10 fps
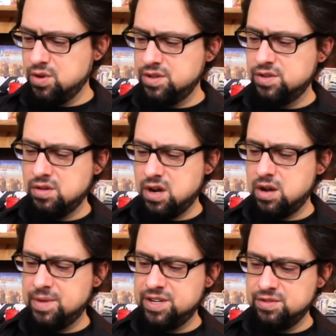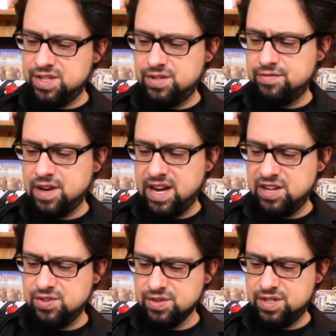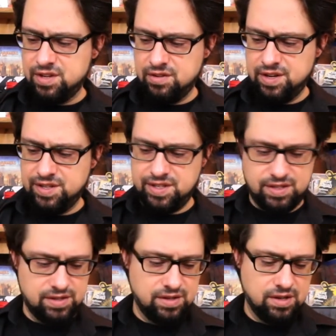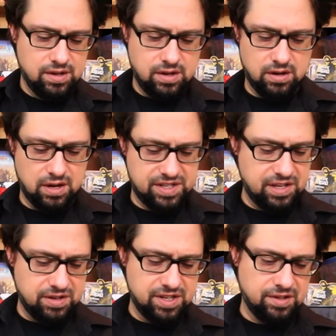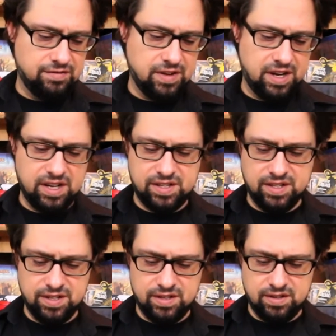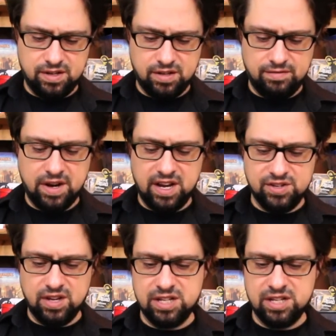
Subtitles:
point do. I might do a financial series, or a series on the finances, the financial